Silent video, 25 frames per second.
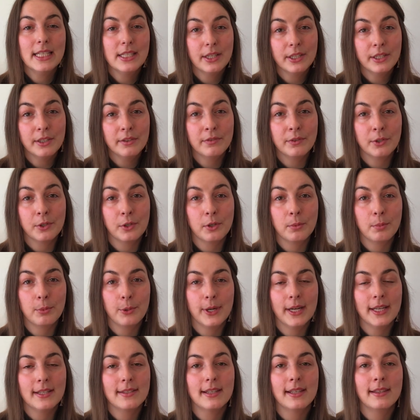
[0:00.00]
your focal
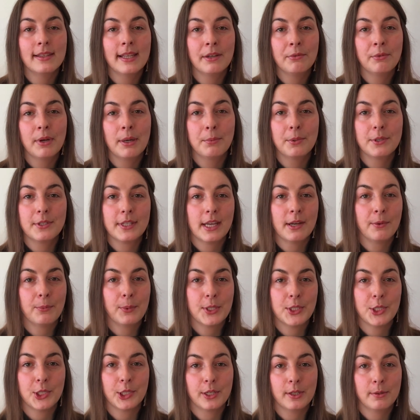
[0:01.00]
points and they represent what
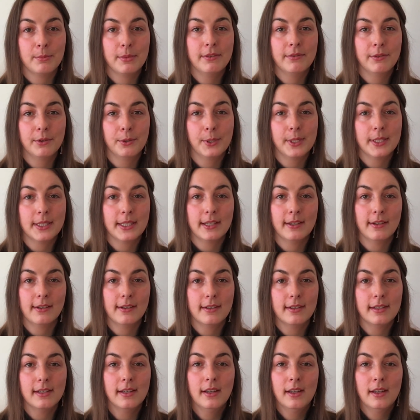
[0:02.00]
you're going to be focusing on.